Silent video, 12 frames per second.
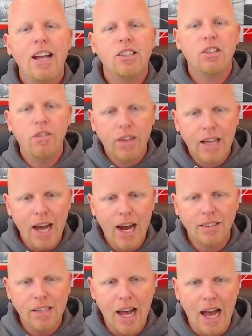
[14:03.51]
you've
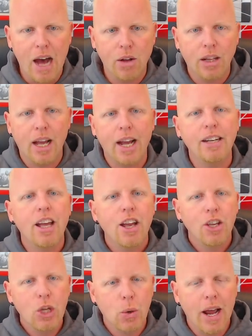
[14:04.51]
got to outline
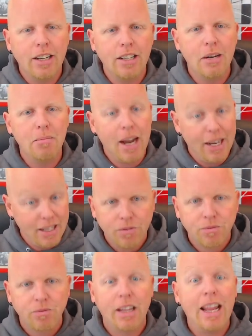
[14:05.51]
your end in mind.
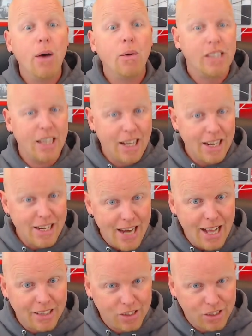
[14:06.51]
And that was a
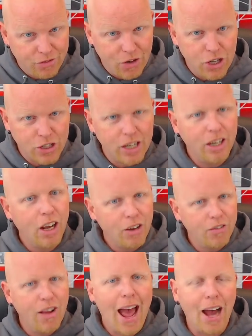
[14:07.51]
condensed version
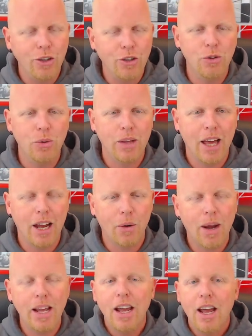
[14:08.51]
of how you do that, all
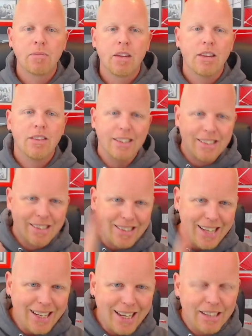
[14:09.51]
right? The
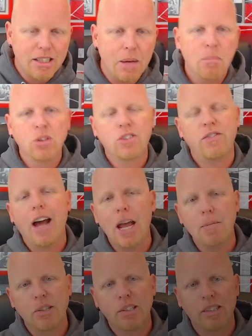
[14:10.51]
second most
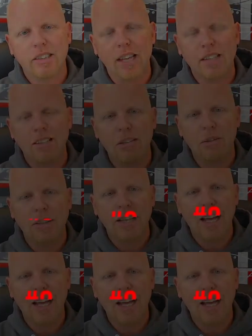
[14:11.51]
valuable success secret that I